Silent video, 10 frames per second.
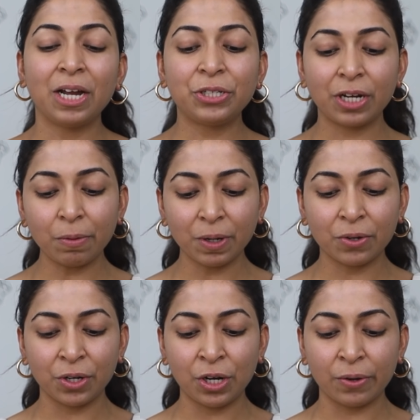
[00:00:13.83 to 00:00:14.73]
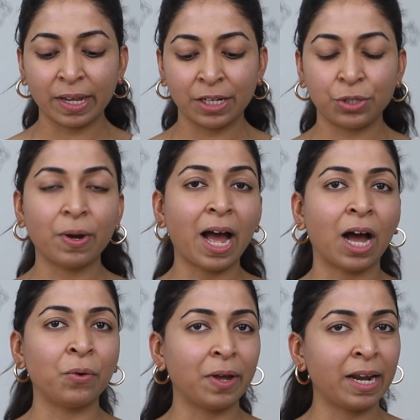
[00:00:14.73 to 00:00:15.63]
Today, we're going to look into
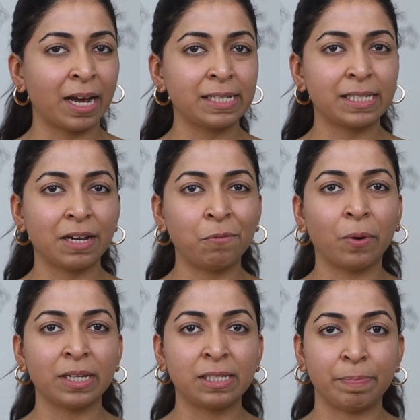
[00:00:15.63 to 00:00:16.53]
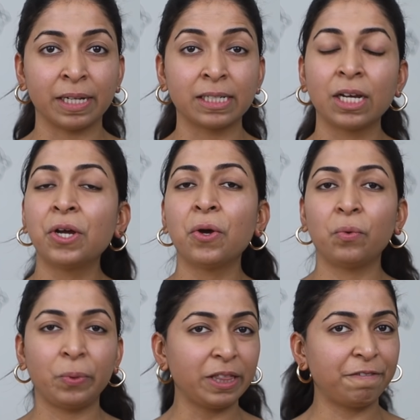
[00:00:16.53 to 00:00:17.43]
how an ICF wall is built
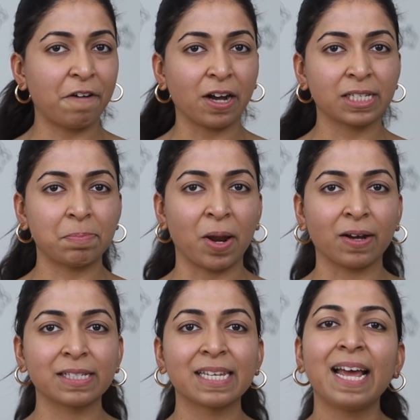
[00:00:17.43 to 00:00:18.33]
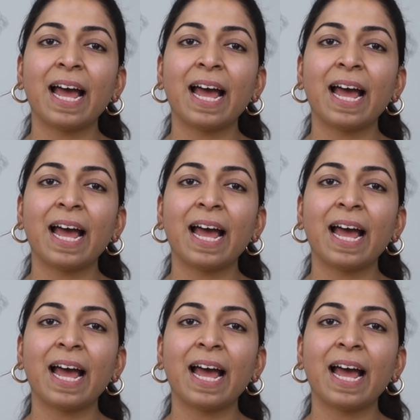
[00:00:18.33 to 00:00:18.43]
with Fox blocks,